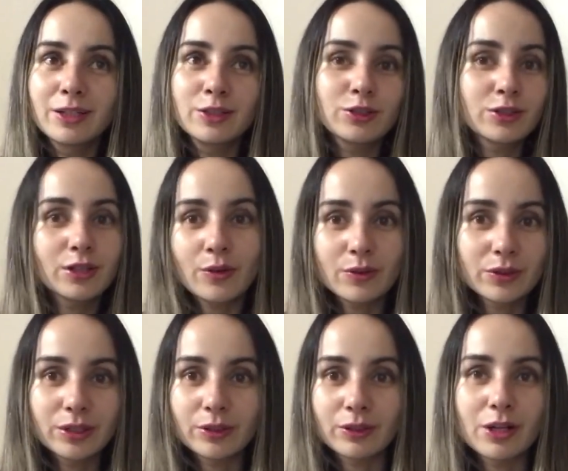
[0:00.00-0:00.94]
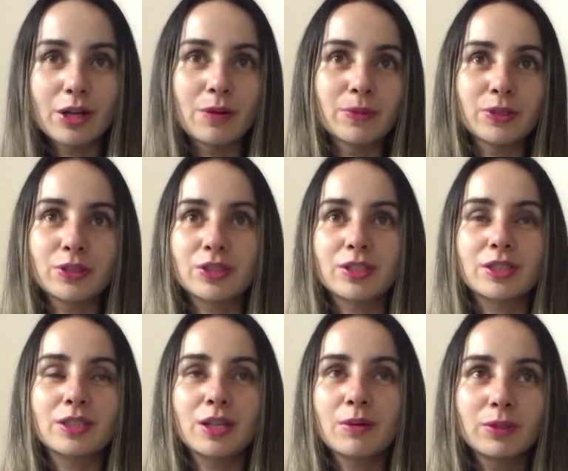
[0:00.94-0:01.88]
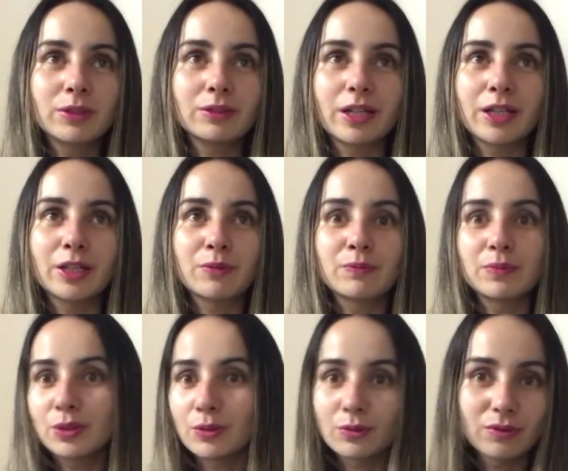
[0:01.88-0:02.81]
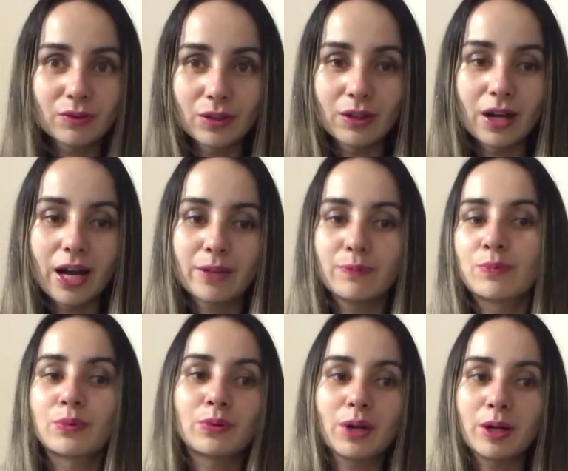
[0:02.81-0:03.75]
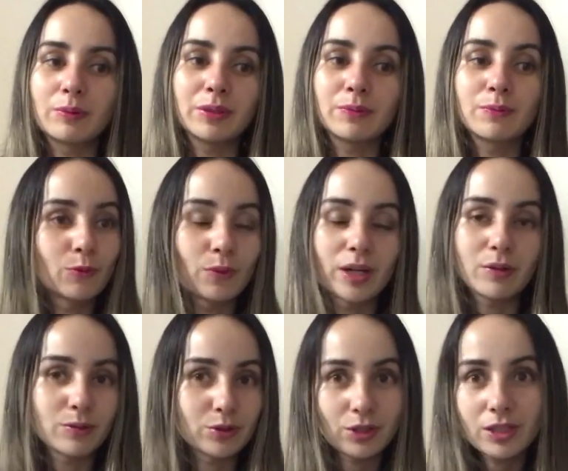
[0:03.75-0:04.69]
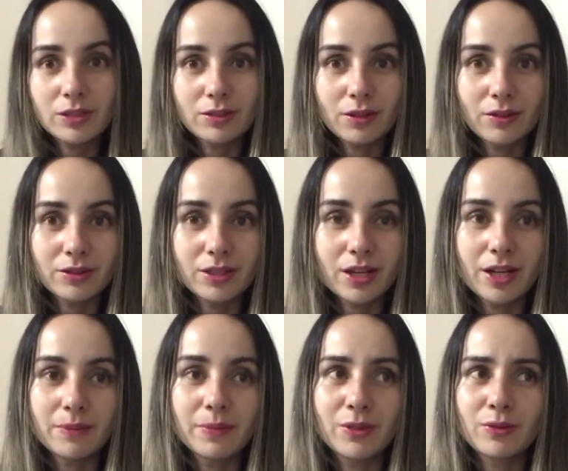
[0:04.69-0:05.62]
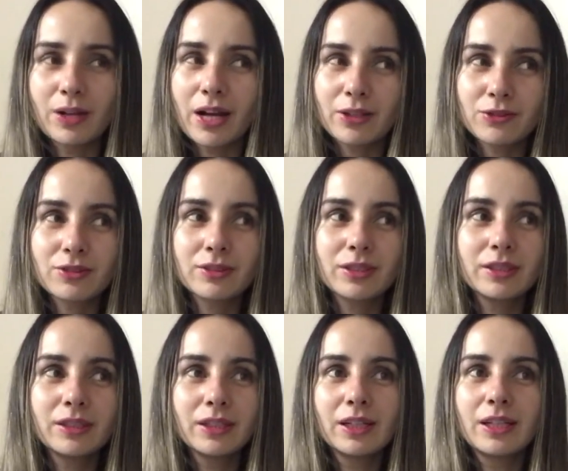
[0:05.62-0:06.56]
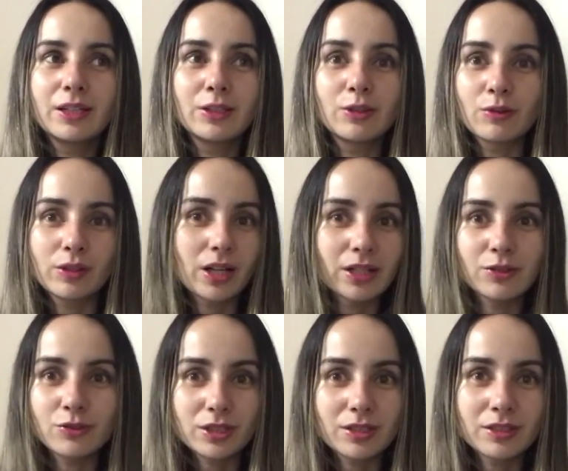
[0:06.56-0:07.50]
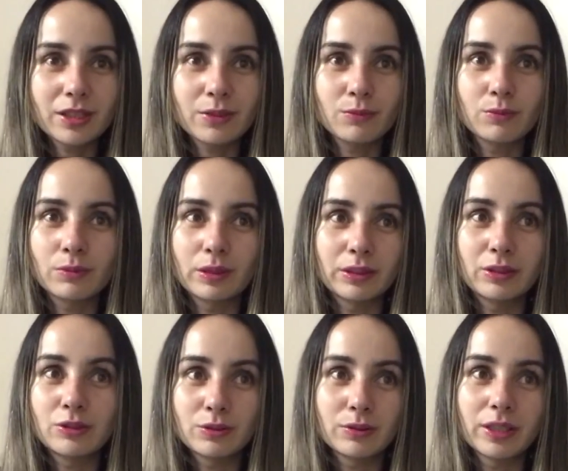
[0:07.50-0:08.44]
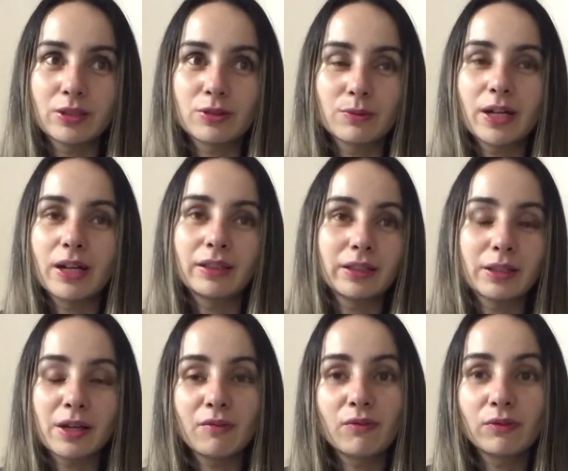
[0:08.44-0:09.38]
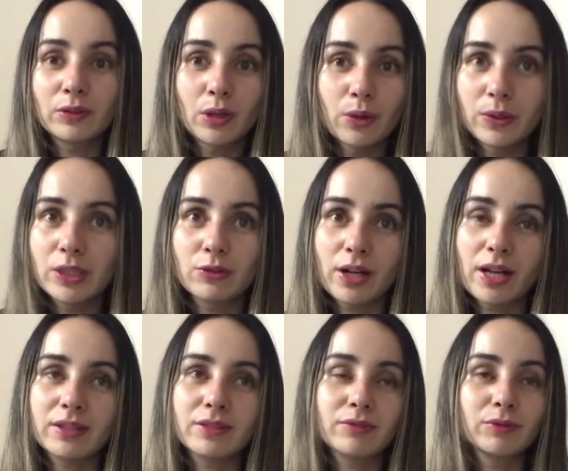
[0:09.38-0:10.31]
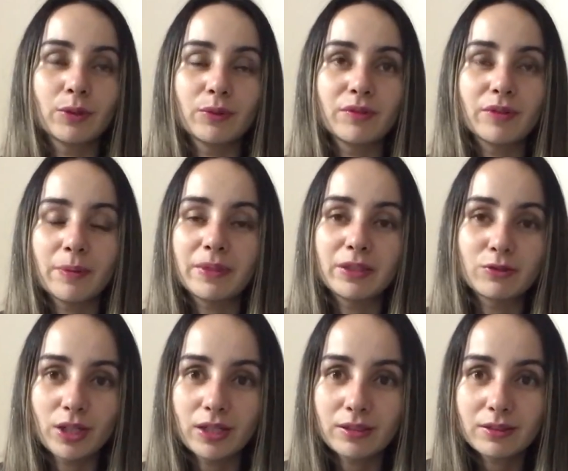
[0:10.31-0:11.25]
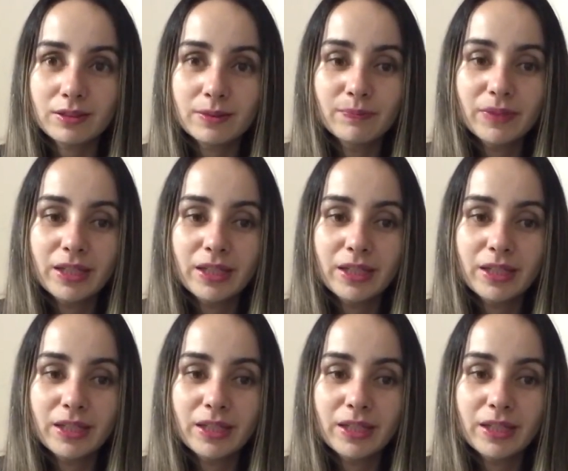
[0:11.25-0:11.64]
Southern Europe or just somewhere beautiful, I'd probably wear those dresses all the time. And they're actually, the kind of dresses I really do like to wear. I like a flowy dress, flowy feminine dress.